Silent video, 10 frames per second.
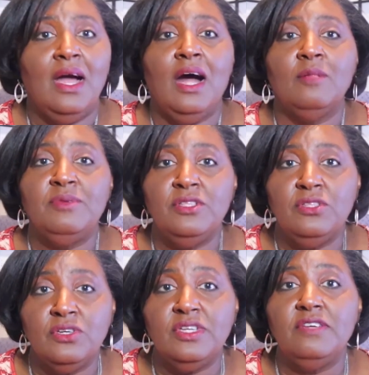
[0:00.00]
I'll be
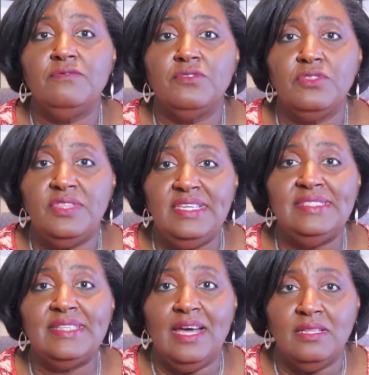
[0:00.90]
looking for
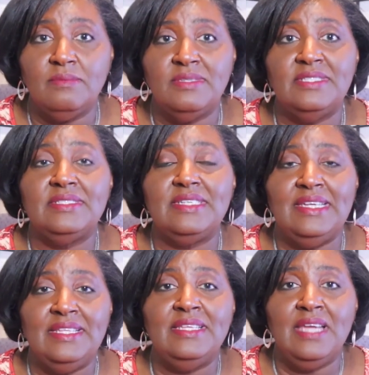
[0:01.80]
these elements
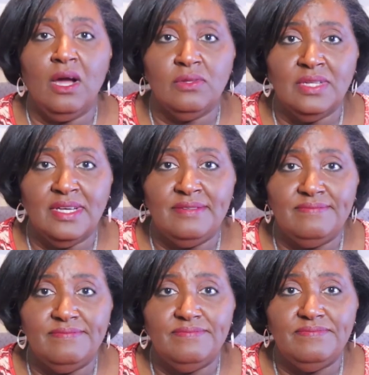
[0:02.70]
in the outline.
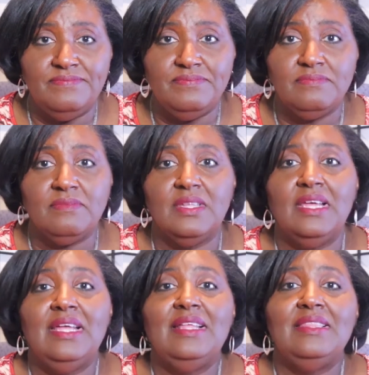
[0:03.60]

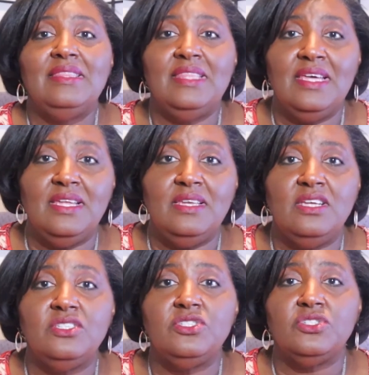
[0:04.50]

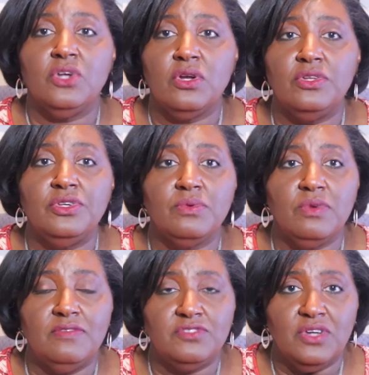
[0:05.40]
Then start on your
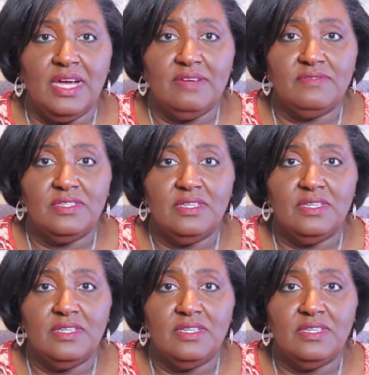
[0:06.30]
rough draft.